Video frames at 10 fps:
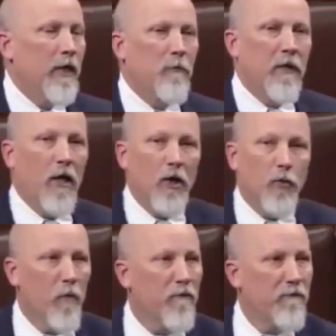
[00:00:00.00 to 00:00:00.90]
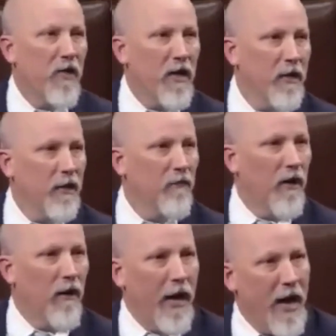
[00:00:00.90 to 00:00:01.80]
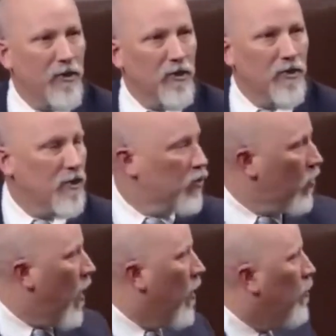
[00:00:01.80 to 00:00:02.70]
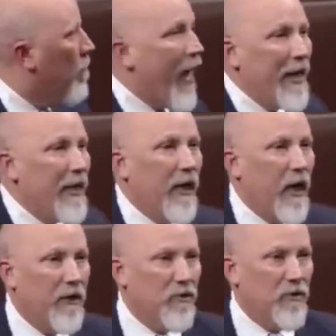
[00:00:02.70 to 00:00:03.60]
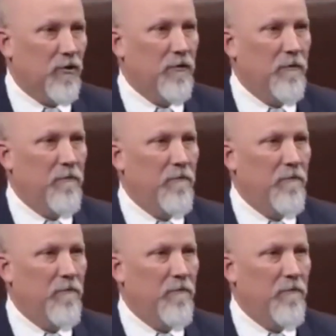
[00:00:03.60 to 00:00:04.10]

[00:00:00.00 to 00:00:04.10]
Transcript: It's because we're funding the very agencies that are undermining us.